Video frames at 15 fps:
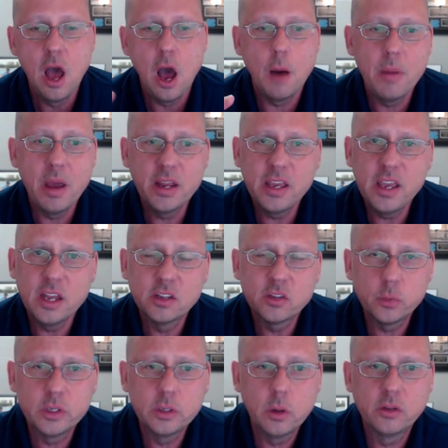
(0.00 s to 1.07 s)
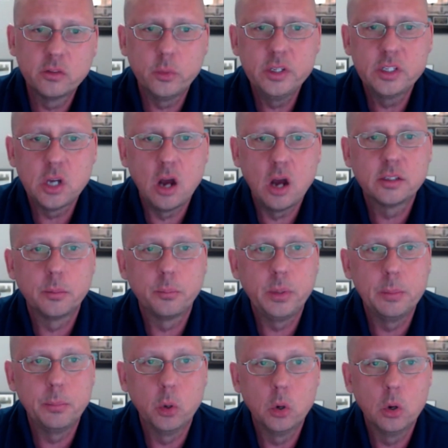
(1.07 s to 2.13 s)
And again, as we talk to
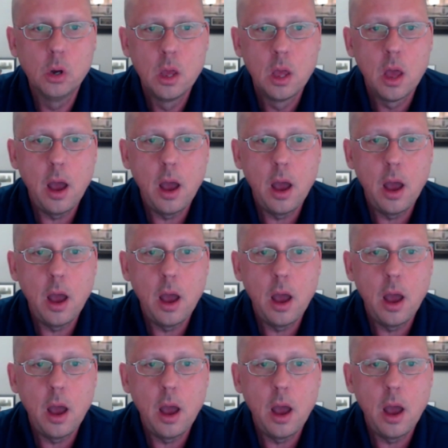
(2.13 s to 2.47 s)
people,